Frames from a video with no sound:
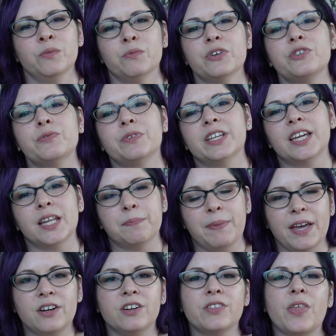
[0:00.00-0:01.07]
really getting
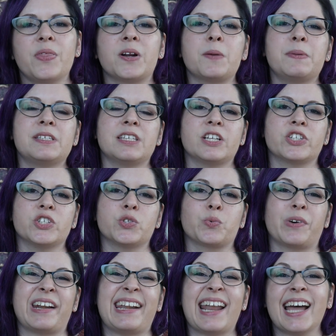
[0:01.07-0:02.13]
better, and the therapy sessions
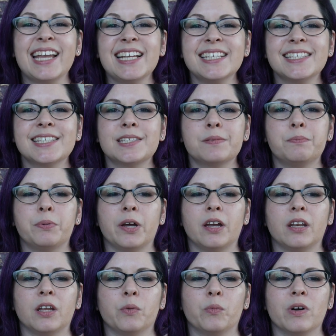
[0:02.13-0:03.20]
were nice,
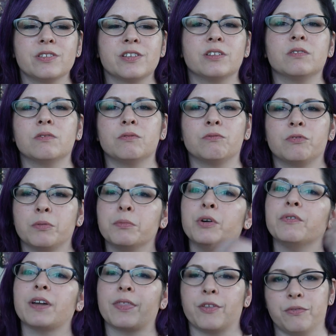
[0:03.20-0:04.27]
but it wasn't
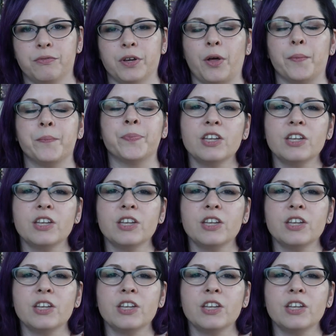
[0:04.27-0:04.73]
removing the film.